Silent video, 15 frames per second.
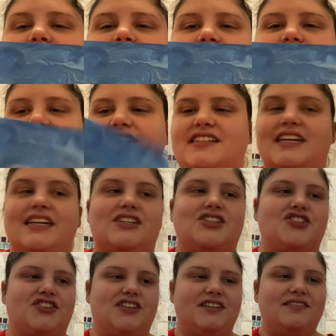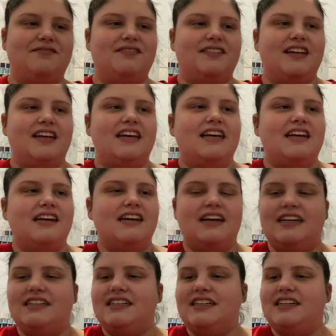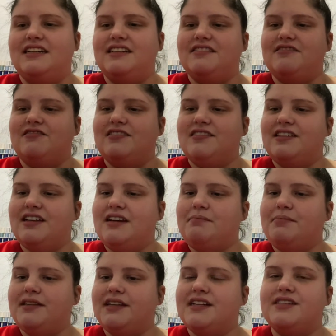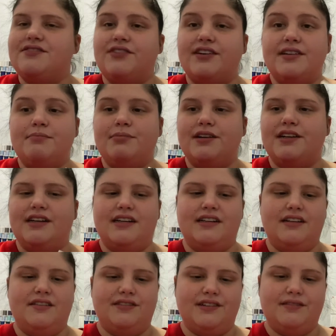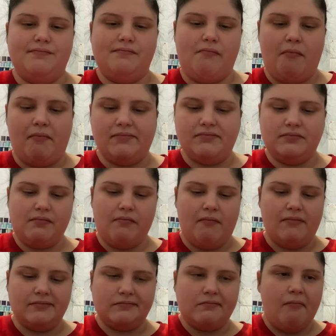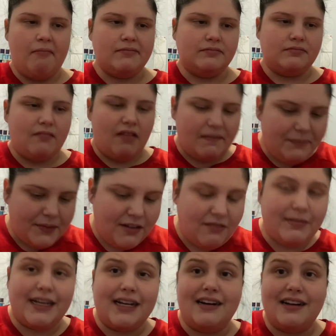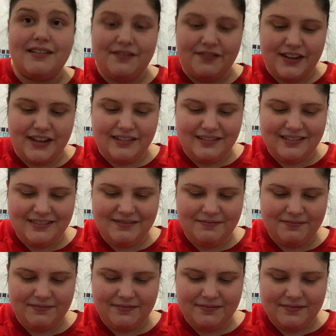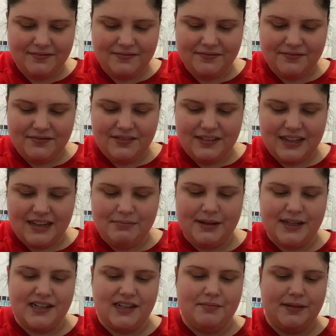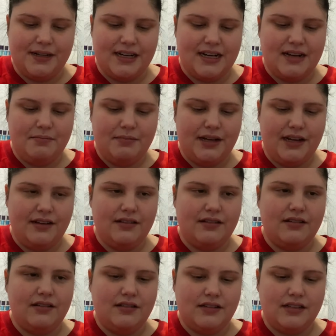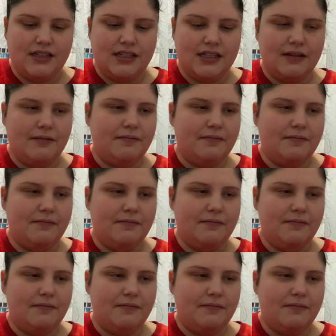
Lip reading: Is an extra. I didn't order that, but that's very pretty. I love it. Oh my god, it fell. I'll pick it up in a hot minute.